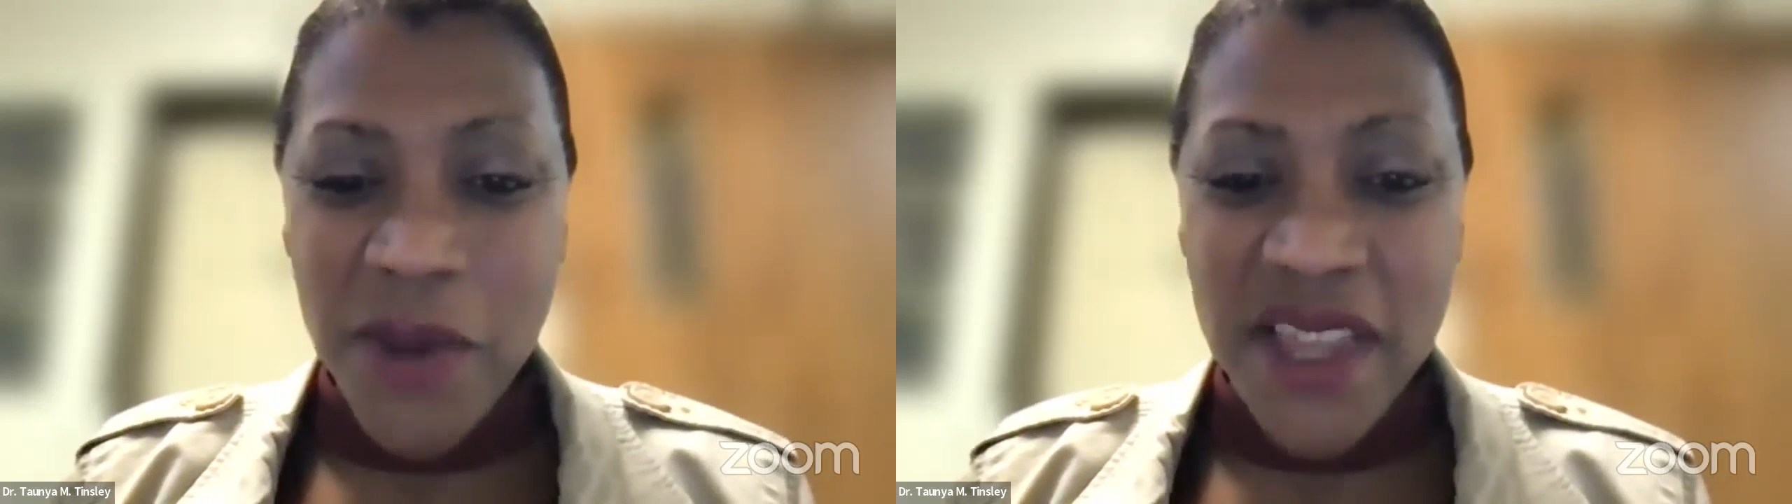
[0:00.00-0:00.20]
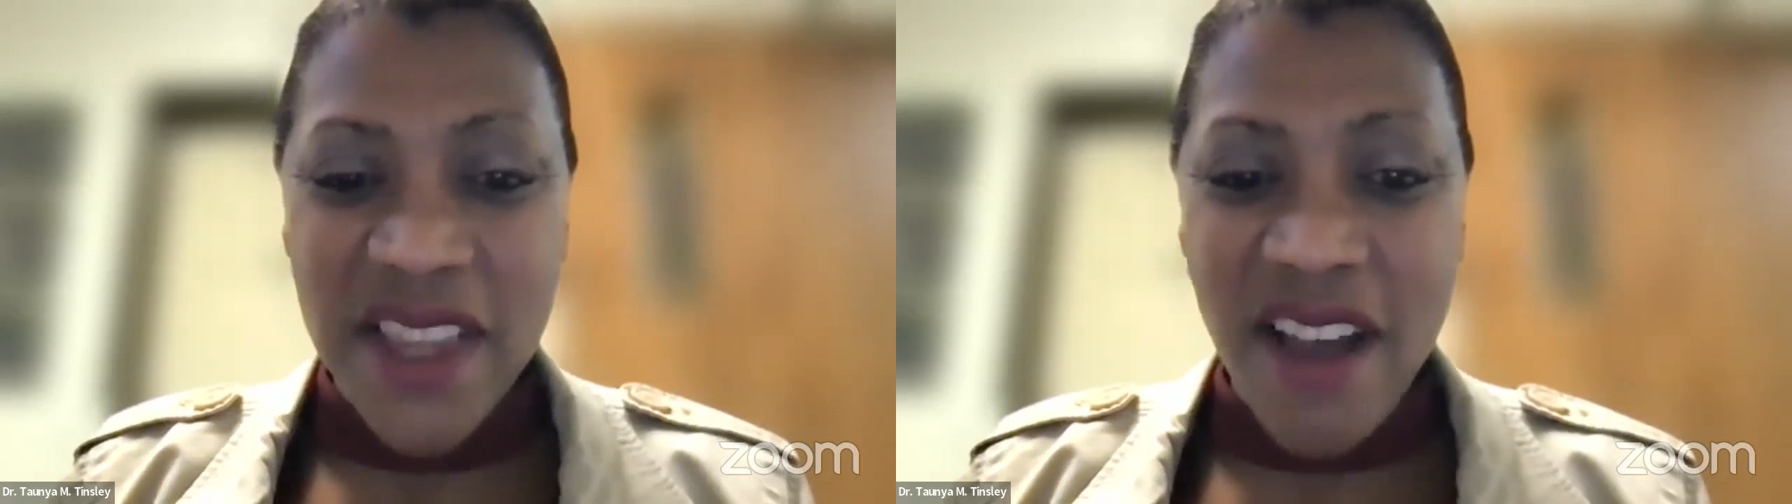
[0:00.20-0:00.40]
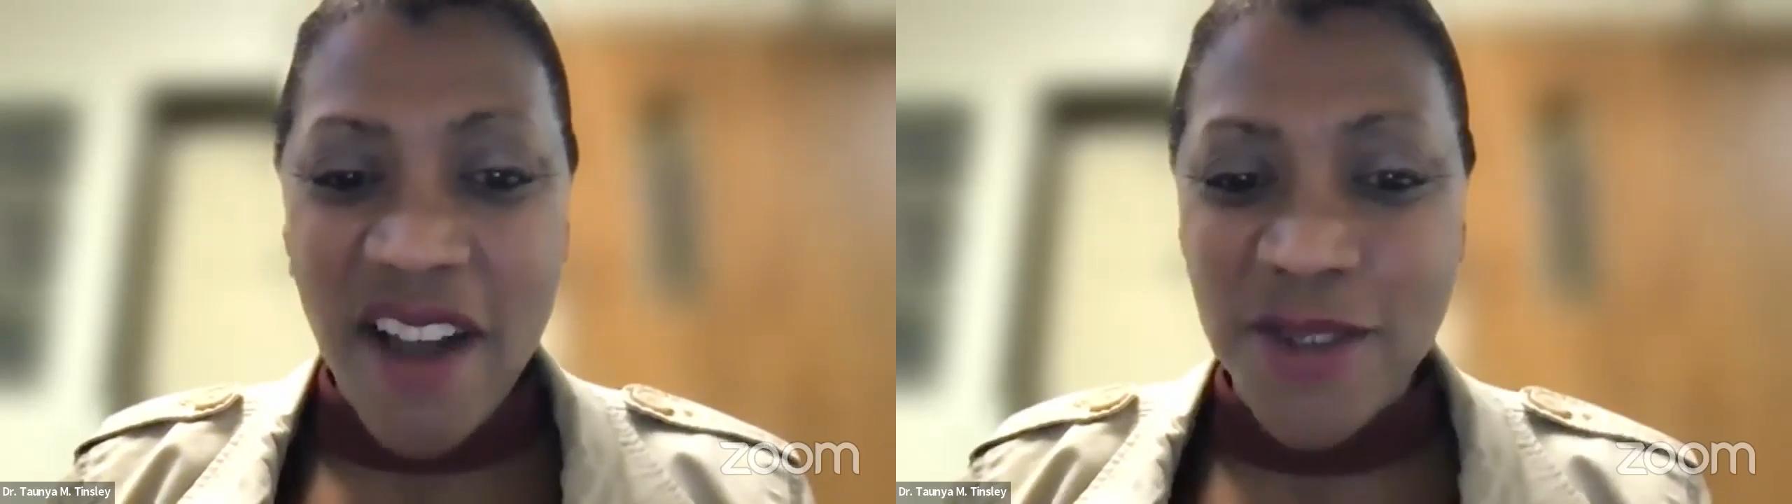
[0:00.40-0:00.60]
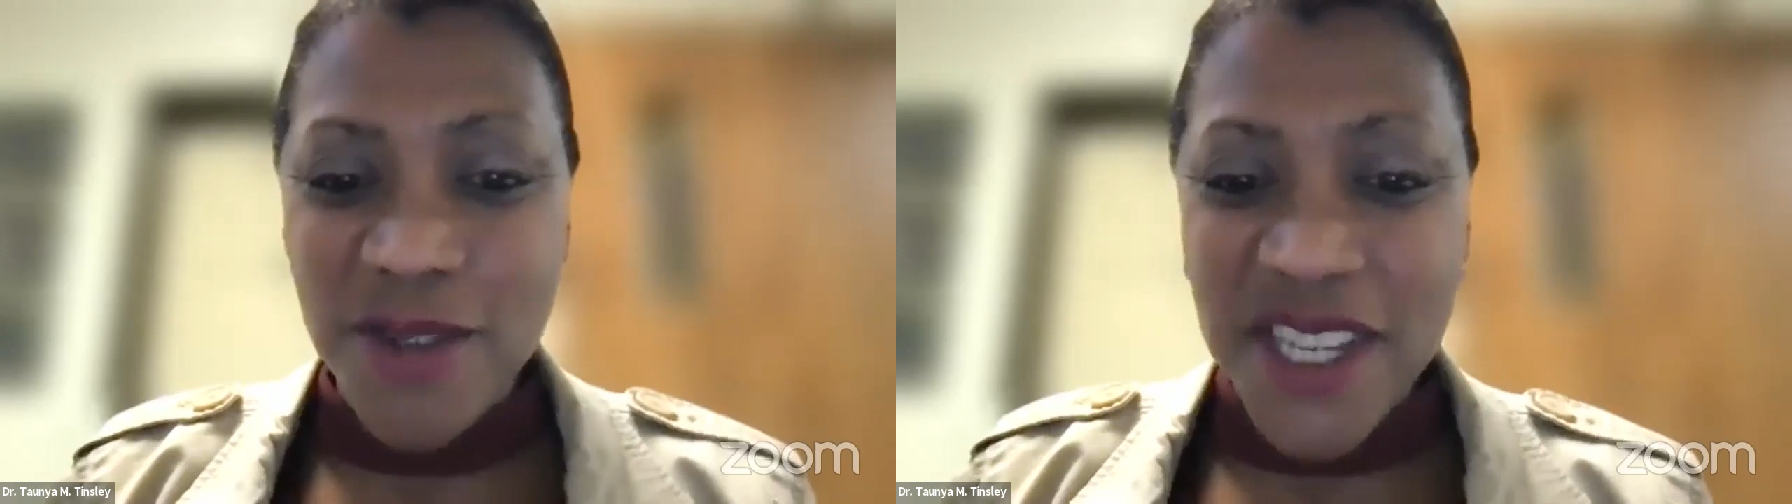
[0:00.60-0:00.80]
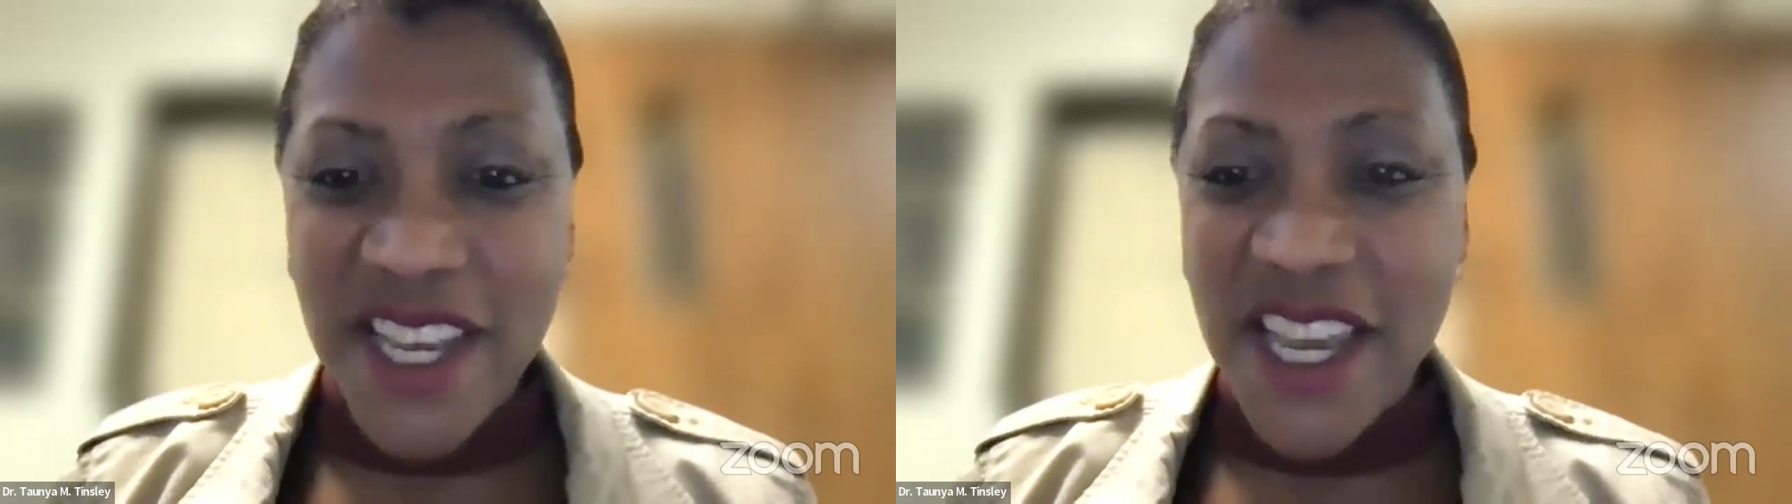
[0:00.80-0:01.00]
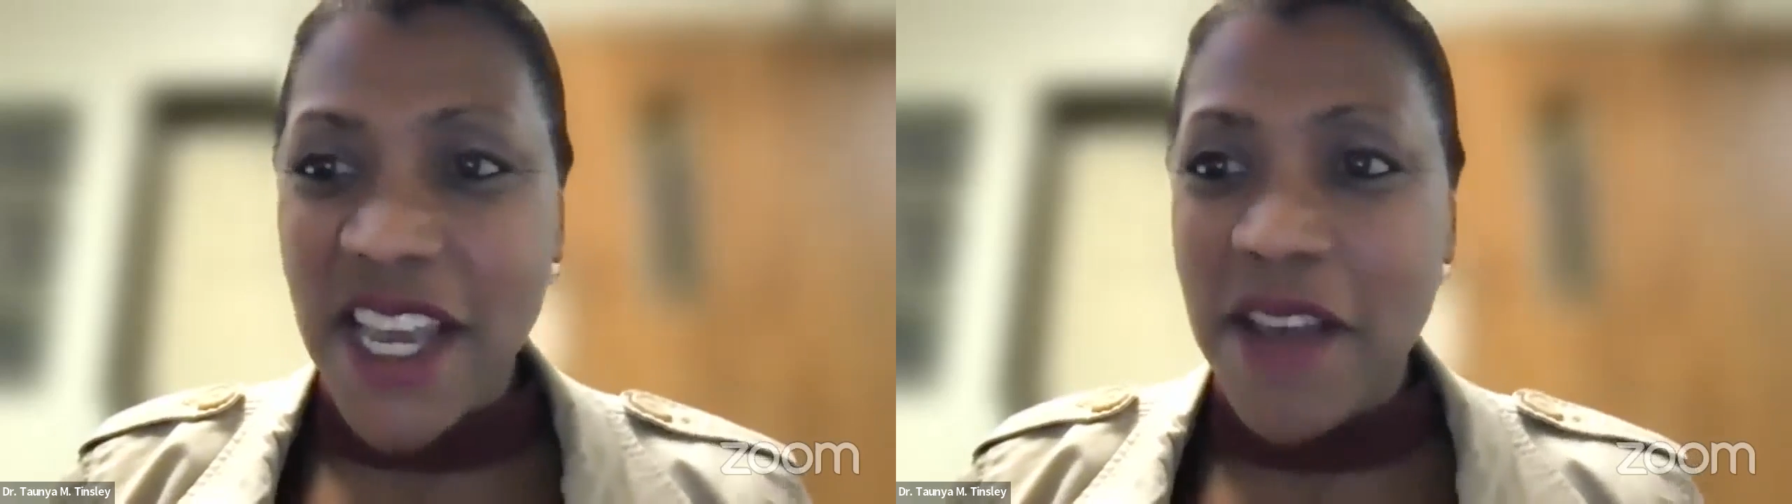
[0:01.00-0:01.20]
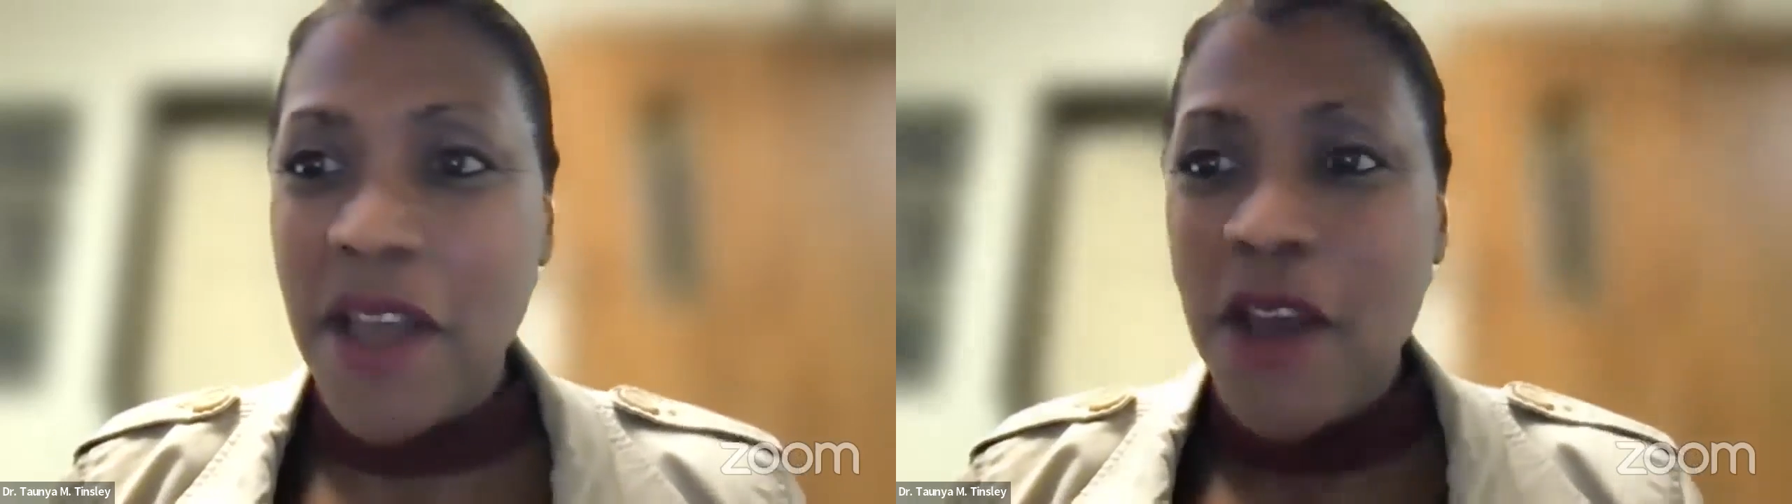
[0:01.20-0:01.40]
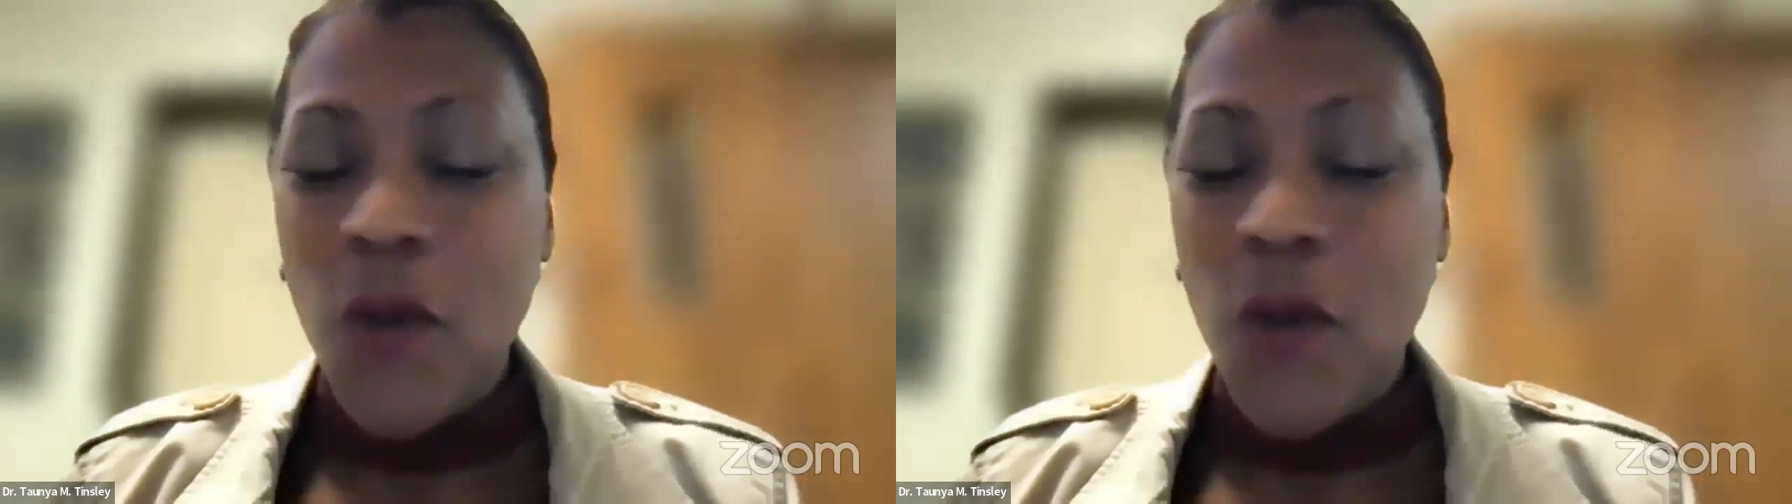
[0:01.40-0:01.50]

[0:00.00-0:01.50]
with Dr. T.